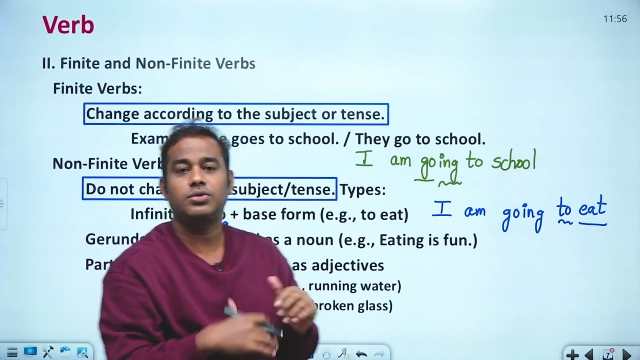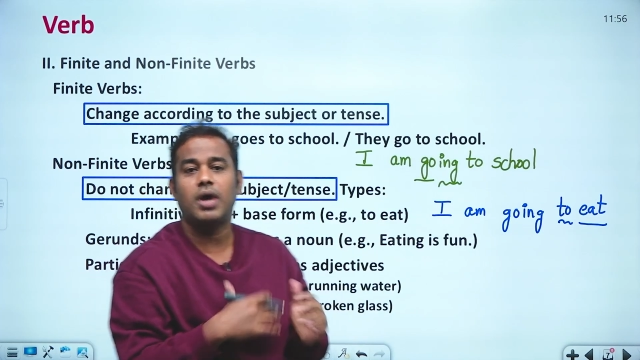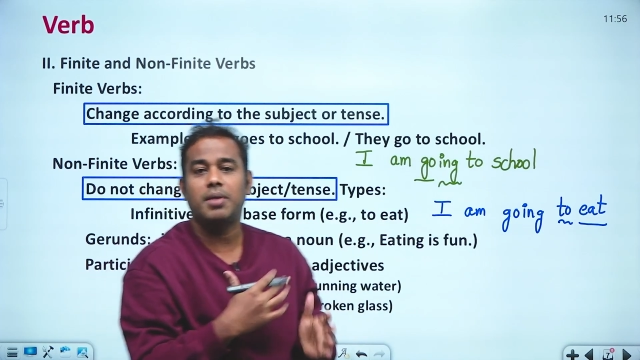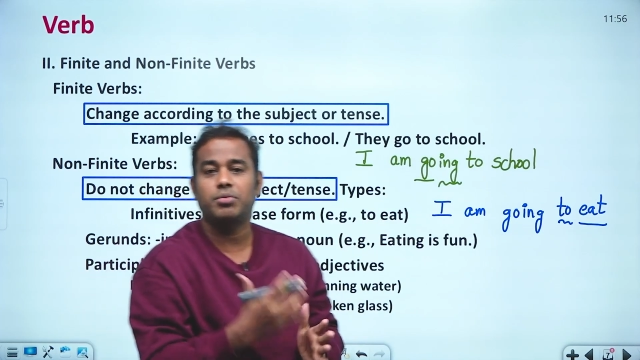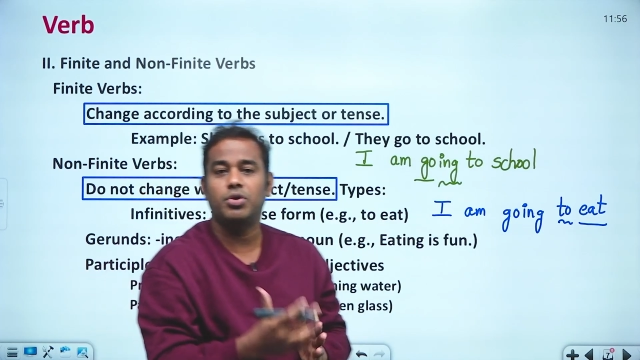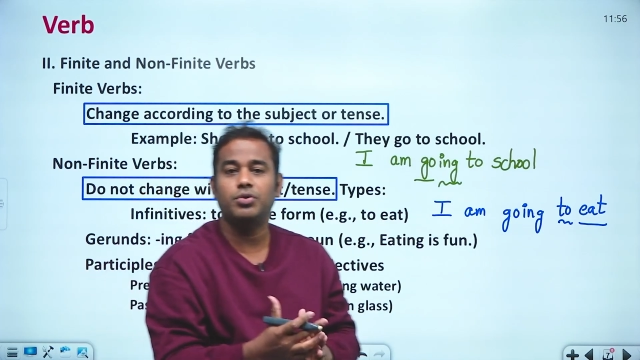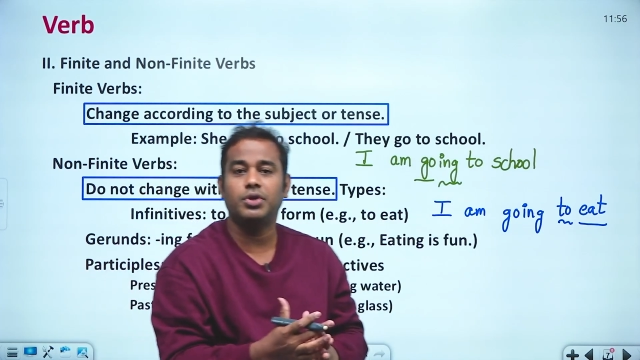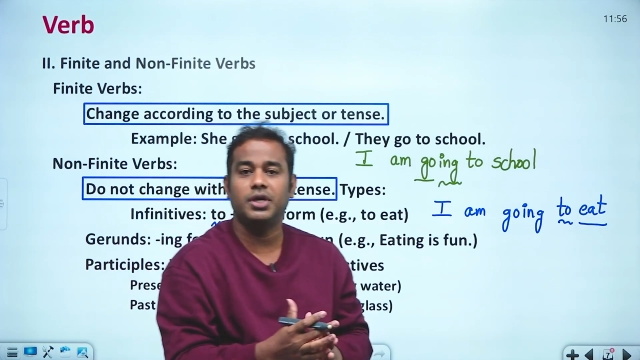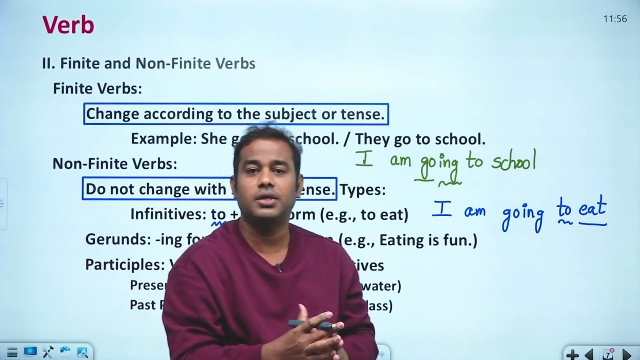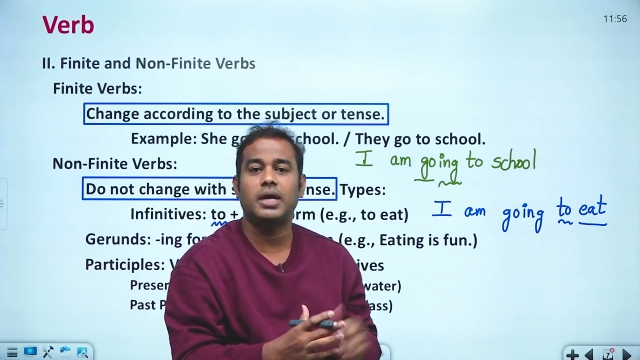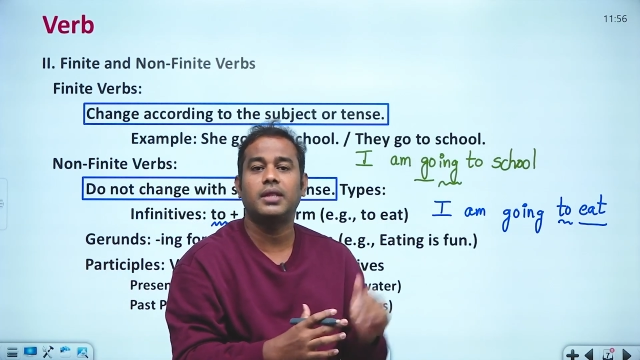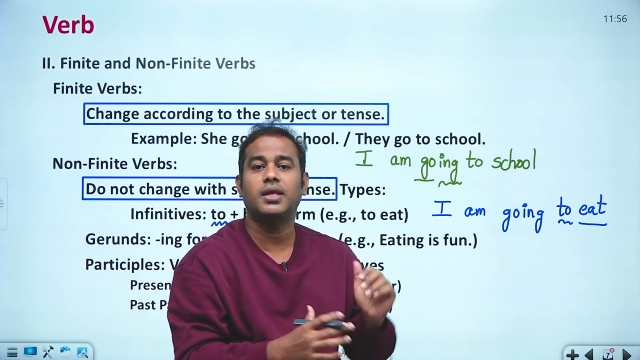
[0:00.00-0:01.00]
so I'm going to
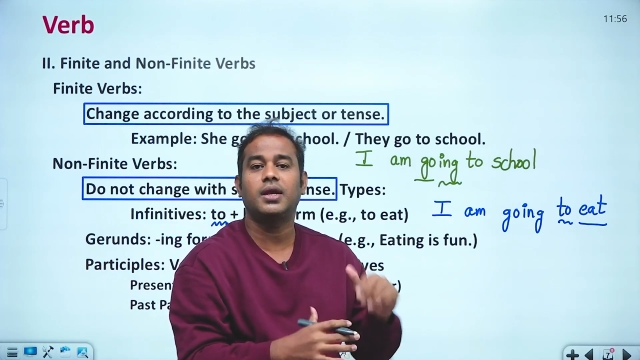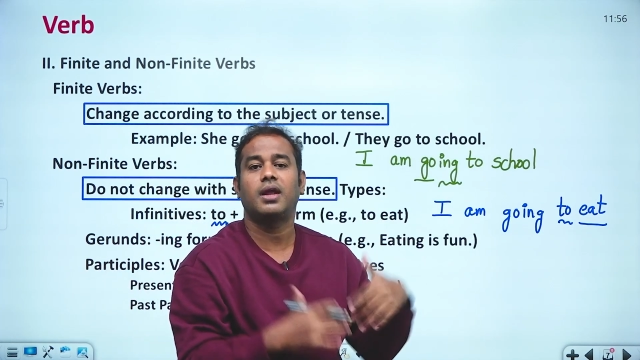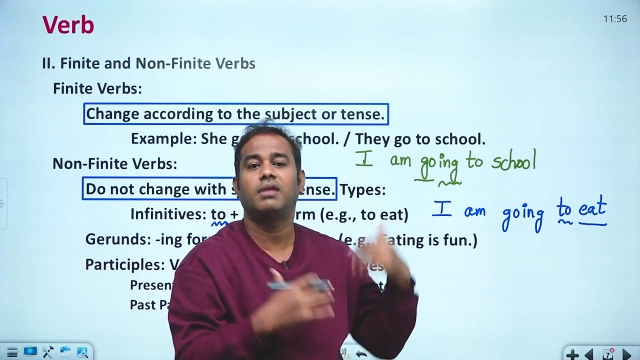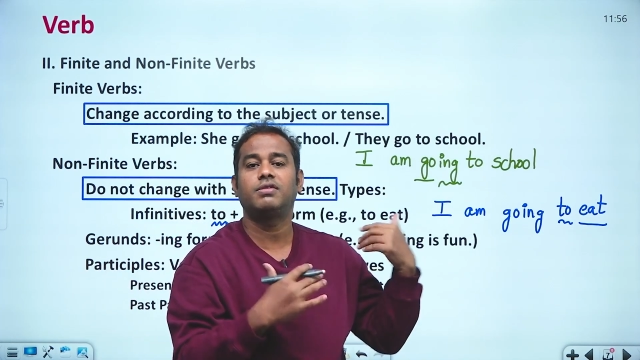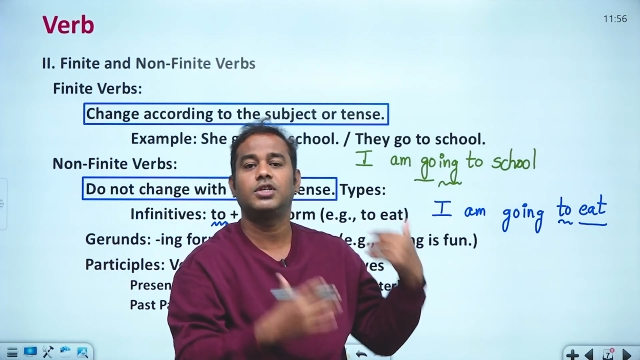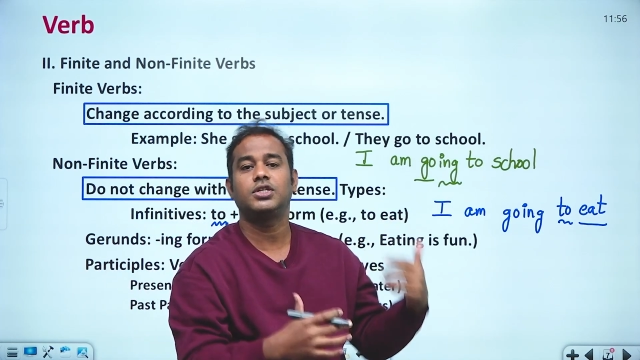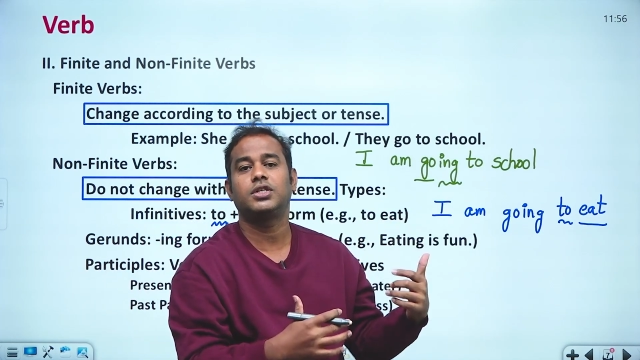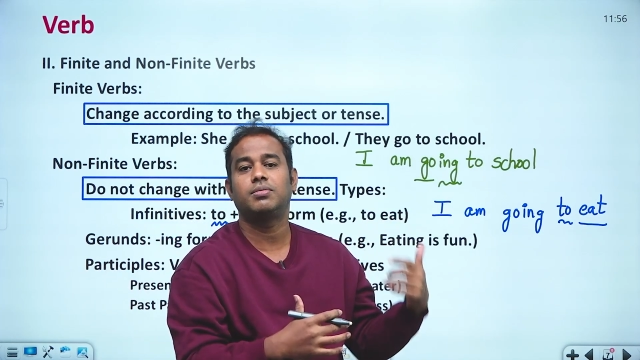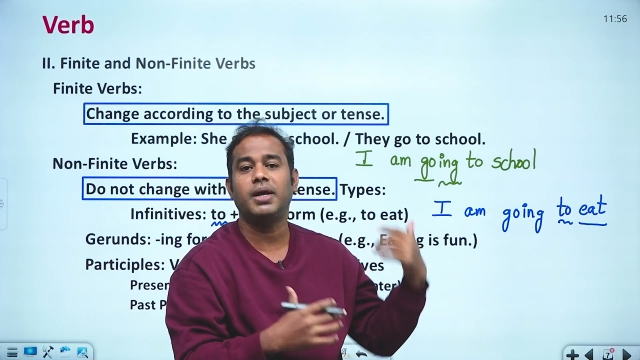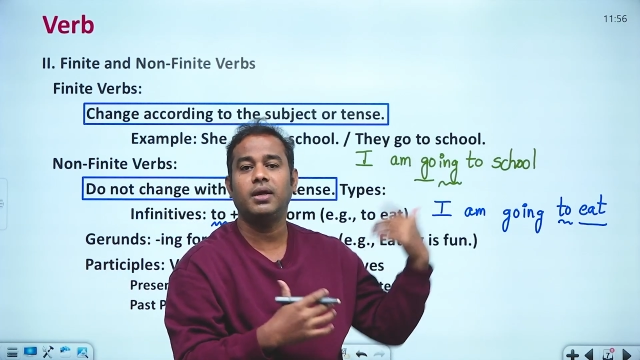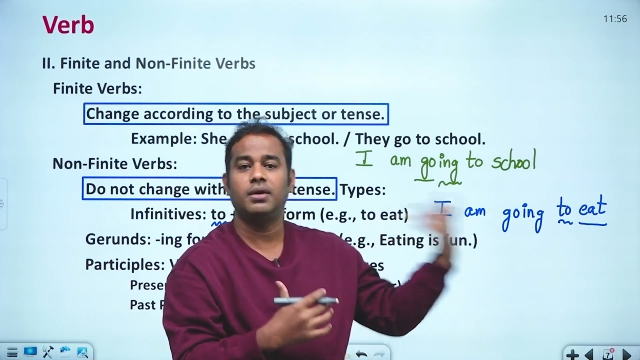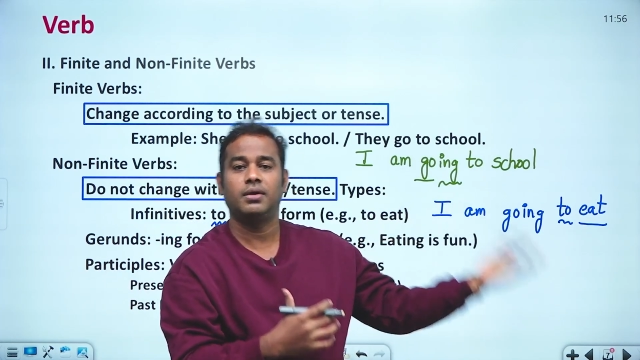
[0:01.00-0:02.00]
eat and then I will finish it
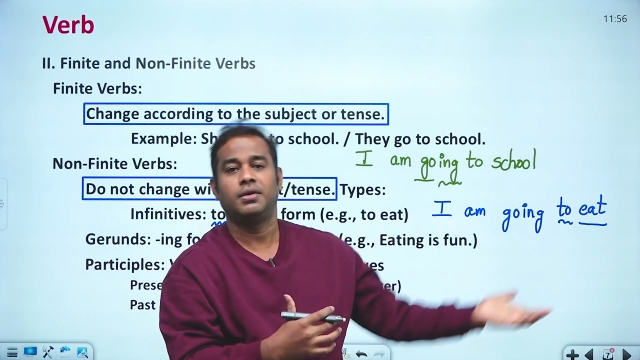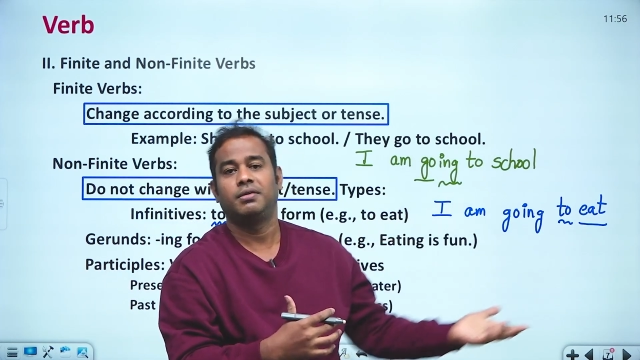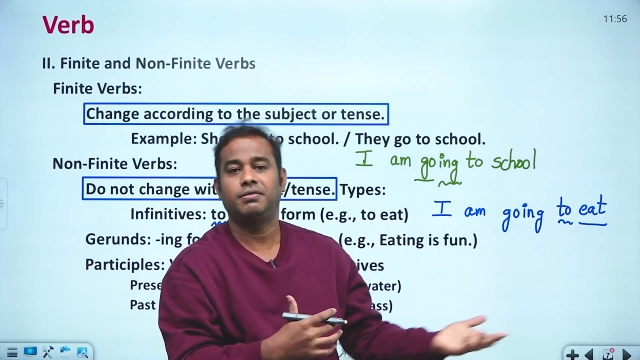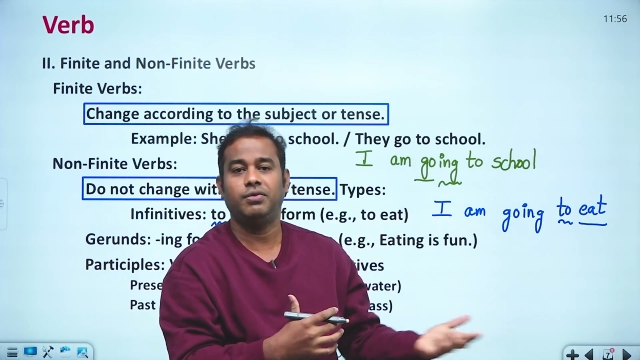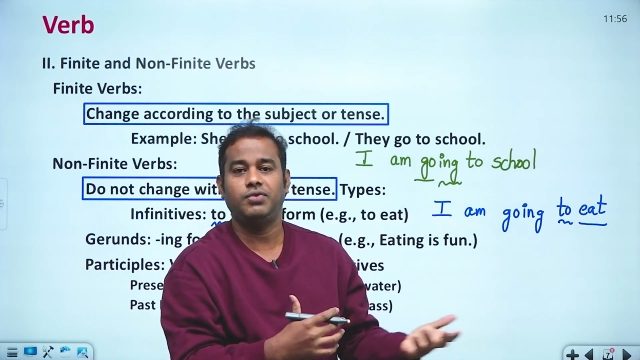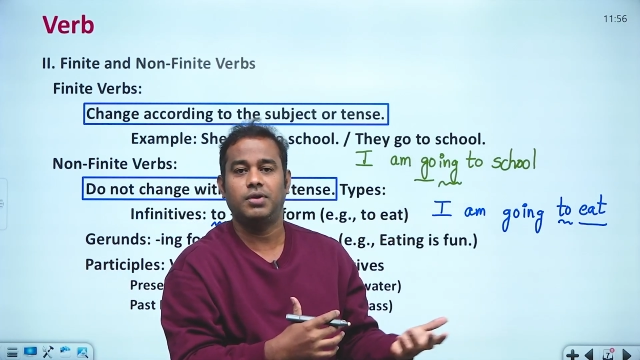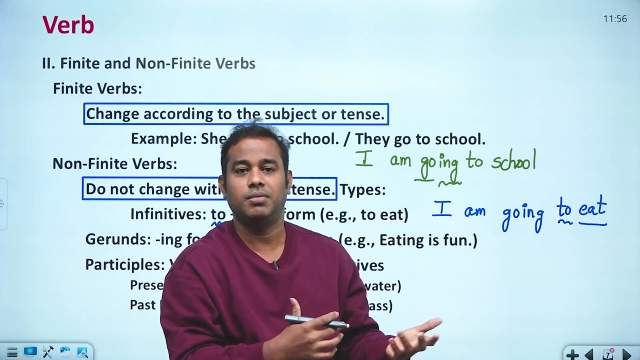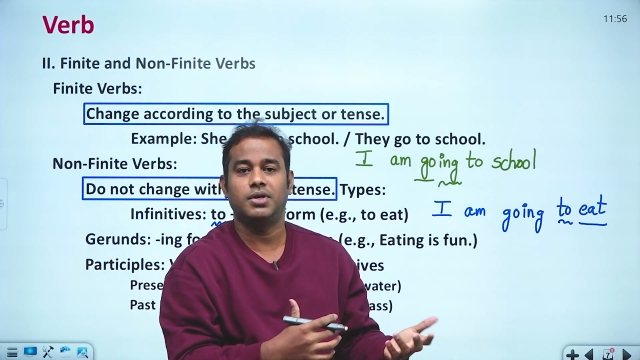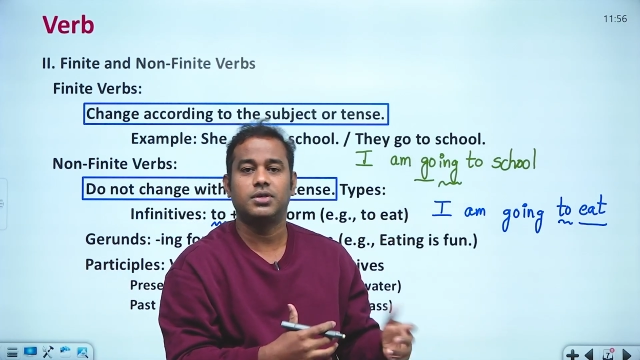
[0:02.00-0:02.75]
by 15 minutes.